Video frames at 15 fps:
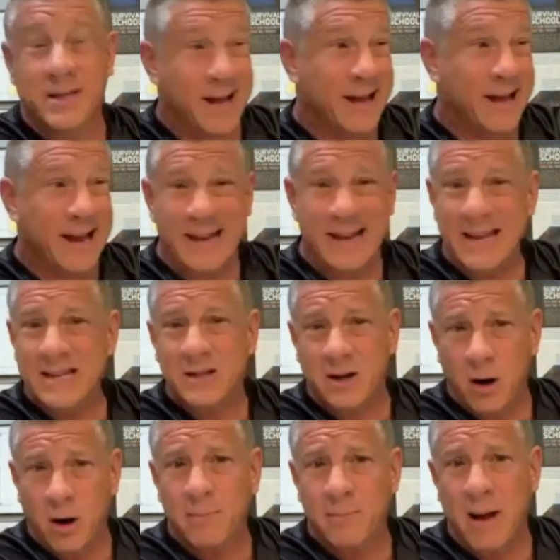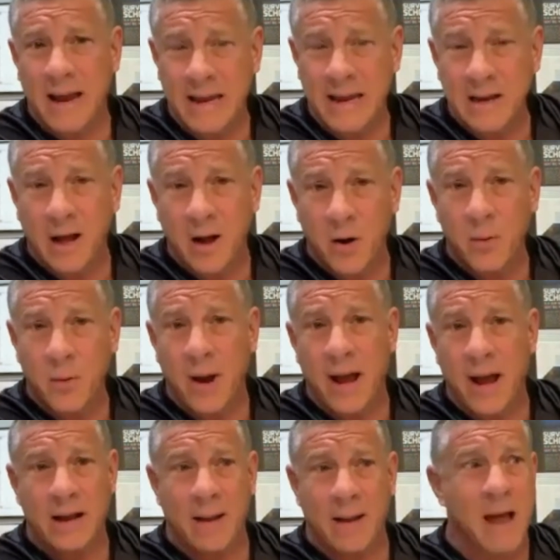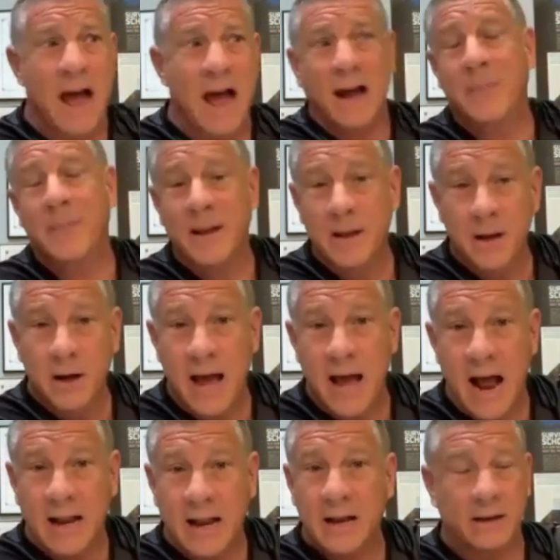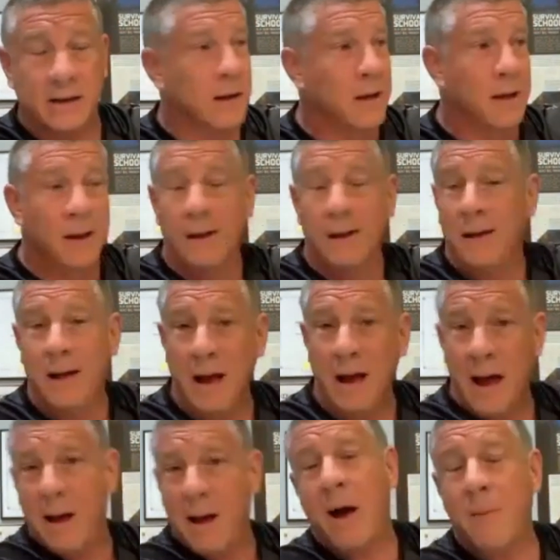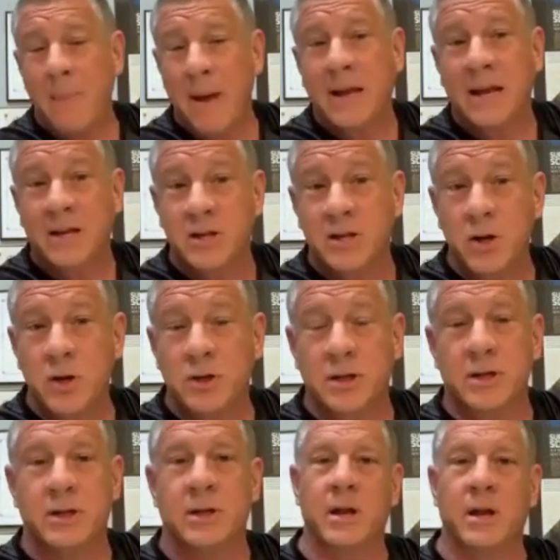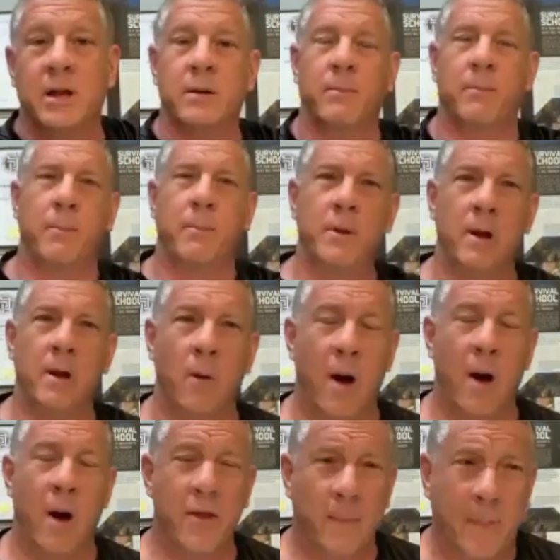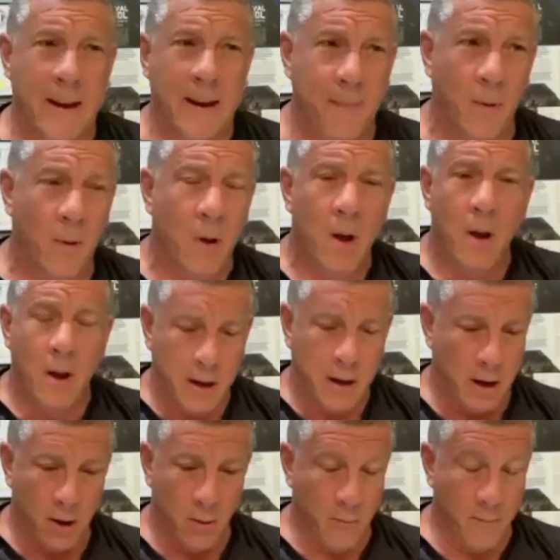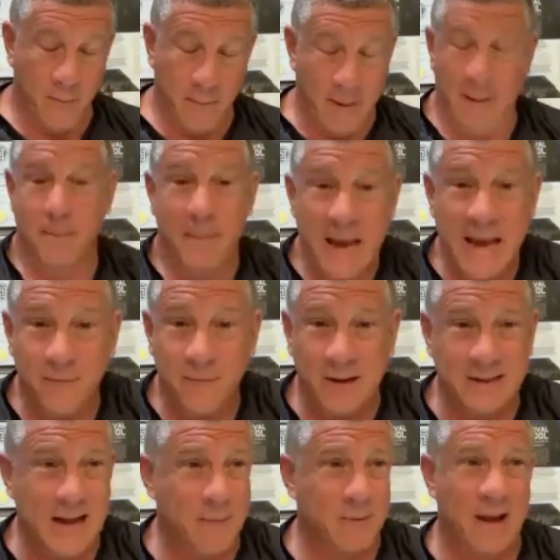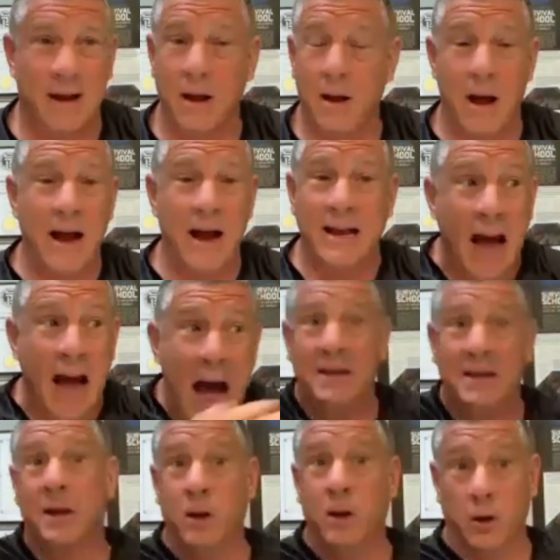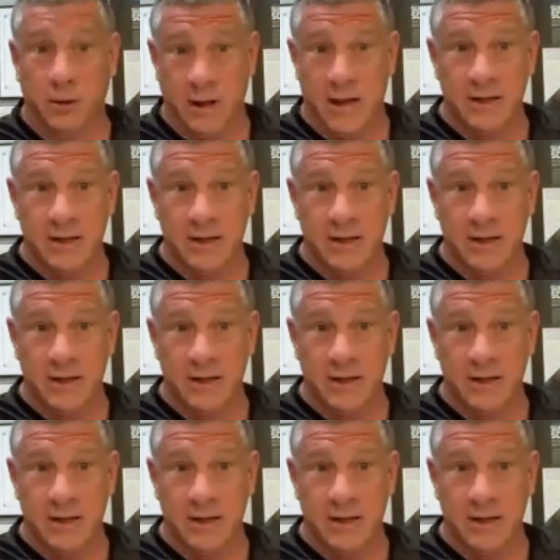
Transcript: it is going to hurt my ego, and I'm not going to be good at it. And I'll make excuses, and then other people, me for example, I got to learn this